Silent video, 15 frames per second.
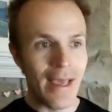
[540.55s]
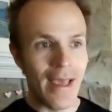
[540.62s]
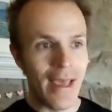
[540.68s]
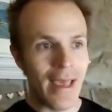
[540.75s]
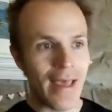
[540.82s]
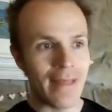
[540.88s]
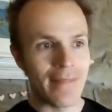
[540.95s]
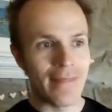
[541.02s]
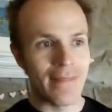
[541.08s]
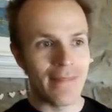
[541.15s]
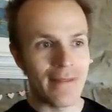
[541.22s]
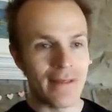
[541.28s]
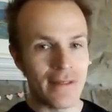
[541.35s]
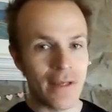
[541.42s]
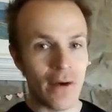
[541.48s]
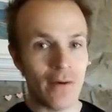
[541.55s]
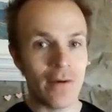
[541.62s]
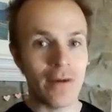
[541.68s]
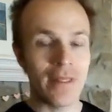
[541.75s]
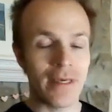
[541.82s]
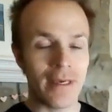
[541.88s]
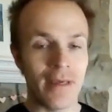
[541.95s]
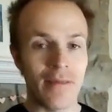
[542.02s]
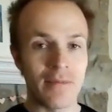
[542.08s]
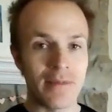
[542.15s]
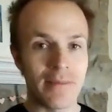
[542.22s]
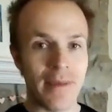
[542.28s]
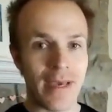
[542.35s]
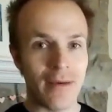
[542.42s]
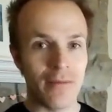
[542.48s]
and the token that comes
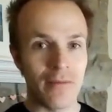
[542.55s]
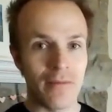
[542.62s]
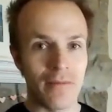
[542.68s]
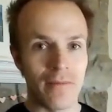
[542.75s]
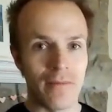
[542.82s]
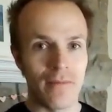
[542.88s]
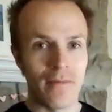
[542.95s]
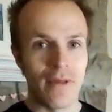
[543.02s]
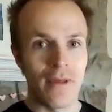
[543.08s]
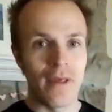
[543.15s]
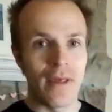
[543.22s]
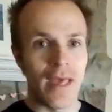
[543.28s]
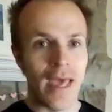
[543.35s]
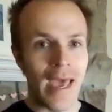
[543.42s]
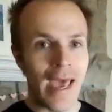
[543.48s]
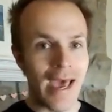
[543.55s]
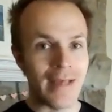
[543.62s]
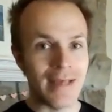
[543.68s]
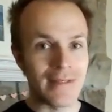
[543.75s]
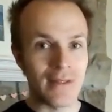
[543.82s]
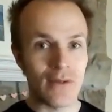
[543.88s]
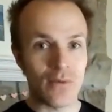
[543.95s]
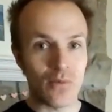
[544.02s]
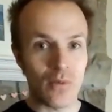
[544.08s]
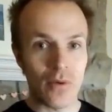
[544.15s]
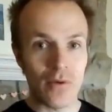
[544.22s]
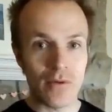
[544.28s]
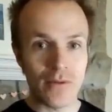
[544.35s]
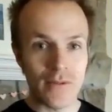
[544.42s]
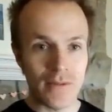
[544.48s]
back has the roles,